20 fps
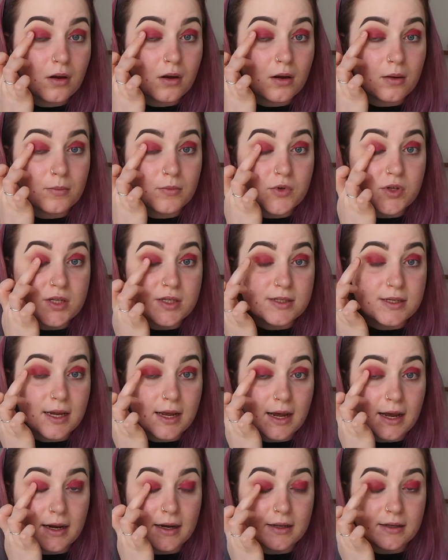I'm I'm just
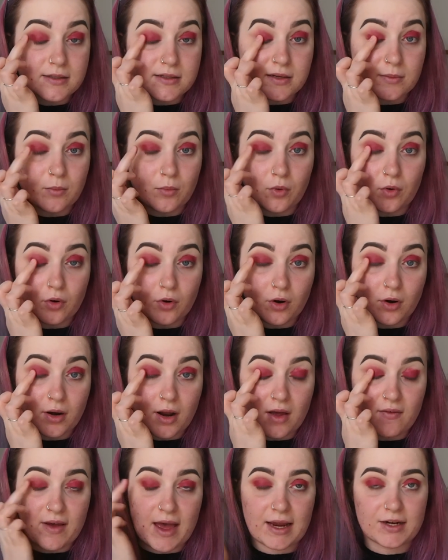adding some more on.
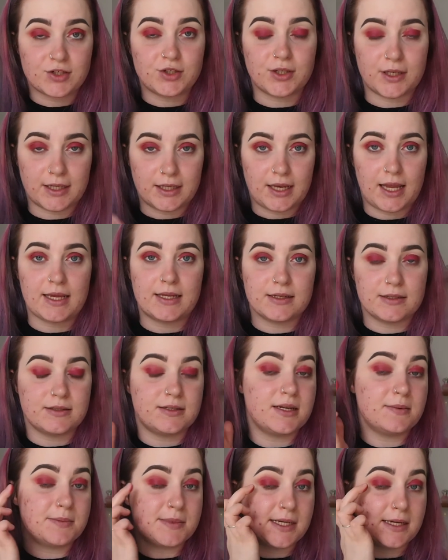I've actually like
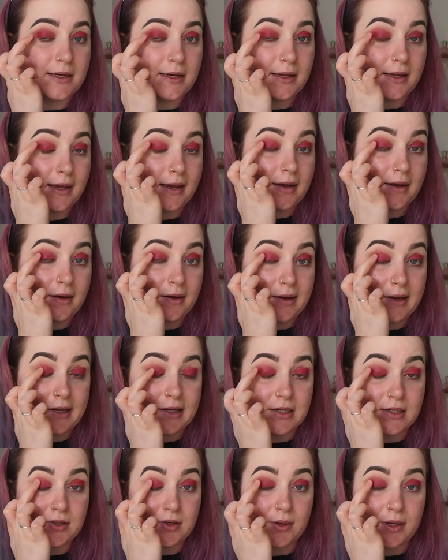dipped in again
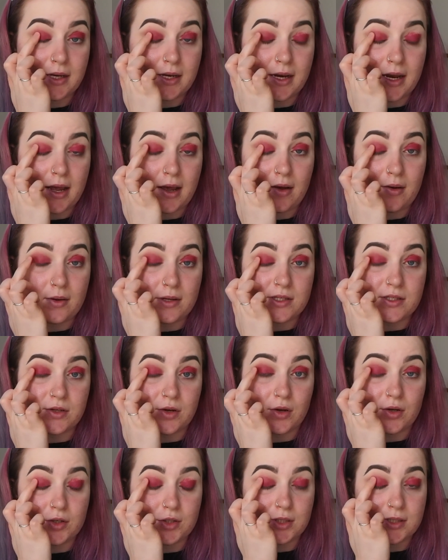into it now. It's
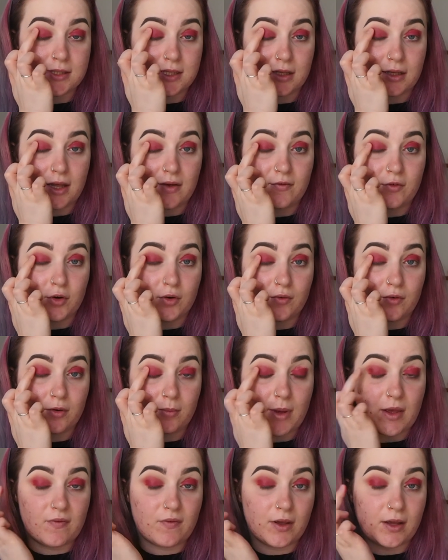not just the leftover on
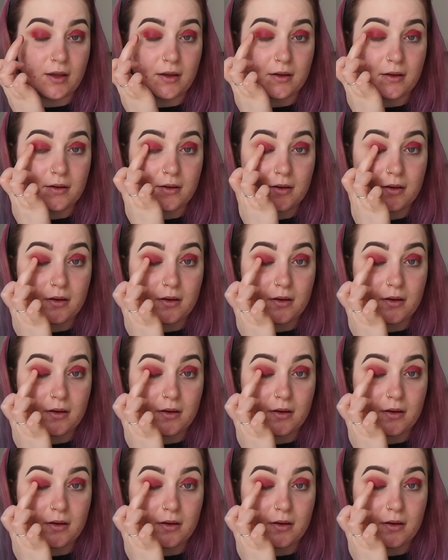my finger.